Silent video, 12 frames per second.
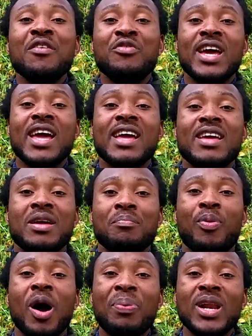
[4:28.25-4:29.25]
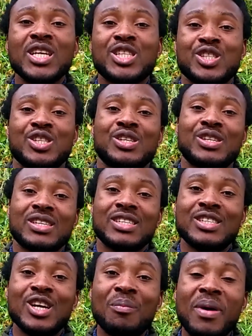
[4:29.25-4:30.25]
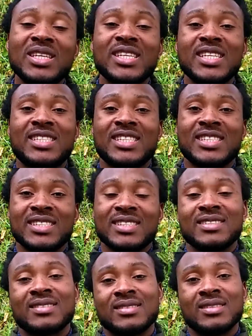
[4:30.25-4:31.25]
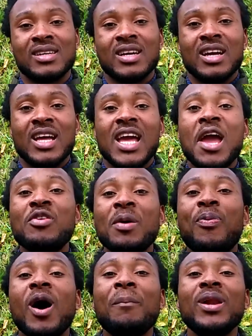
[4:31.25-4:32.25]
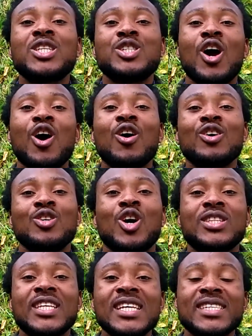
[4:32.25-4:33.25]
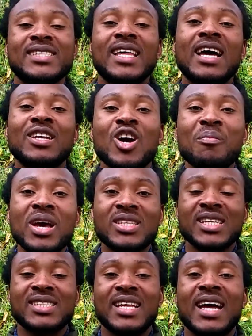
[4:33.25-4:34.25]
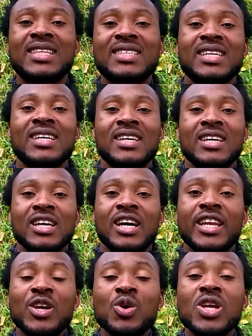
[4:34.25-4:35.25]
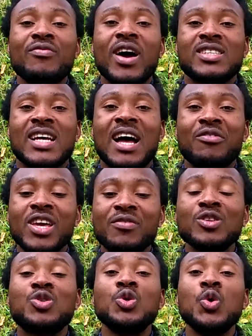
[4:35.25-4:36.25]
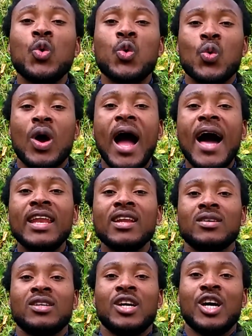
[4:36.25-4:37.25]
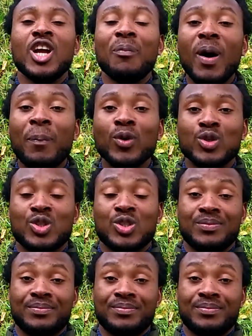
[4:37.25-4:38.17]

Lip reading: they publish your message, if they publish your things, that your message that the universe have given to you and your purpose,